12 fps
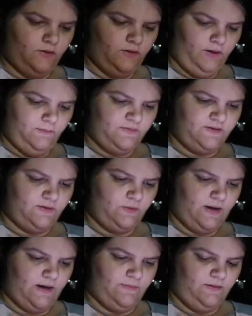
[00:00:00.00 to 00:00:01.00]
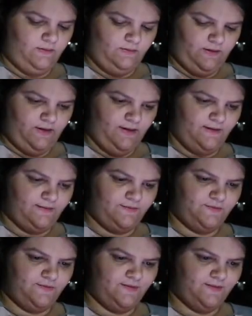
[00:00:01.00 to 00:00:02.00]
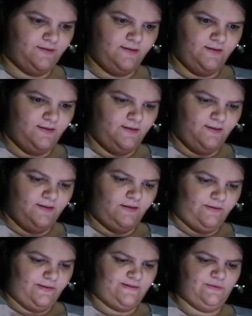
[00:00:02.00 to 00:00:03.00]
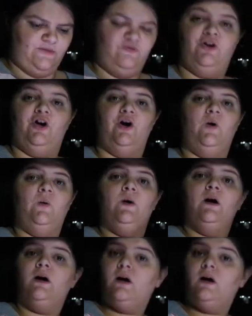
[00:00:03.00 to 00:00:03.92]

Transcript: I'm so happy, like, you guys don't even know.